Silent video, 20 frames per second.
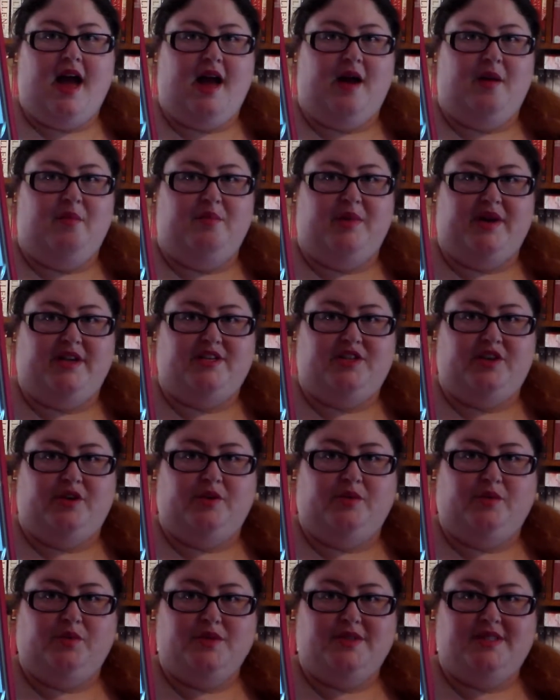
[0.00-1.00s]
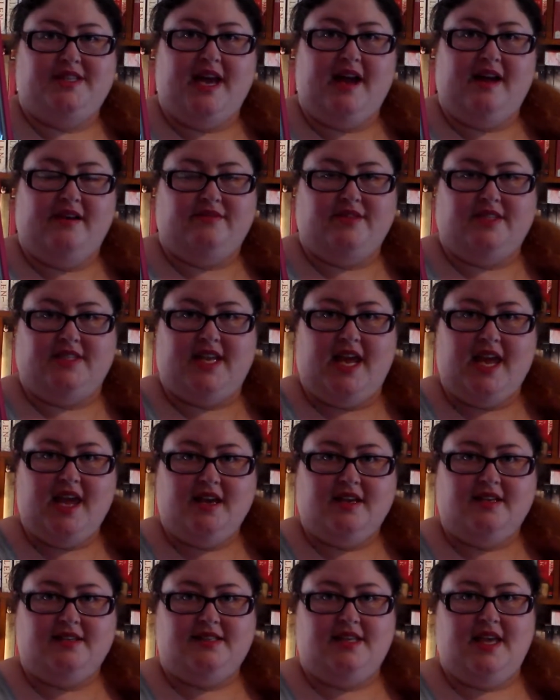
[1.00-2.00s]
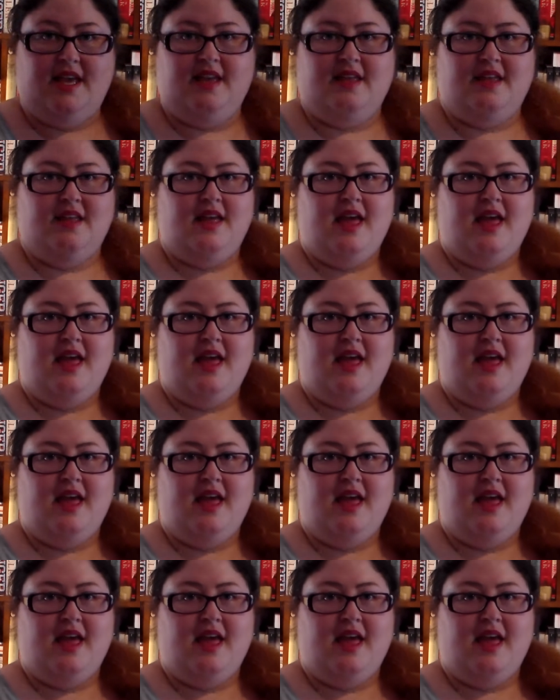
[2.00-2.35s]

by Cheryl Woods, After Text,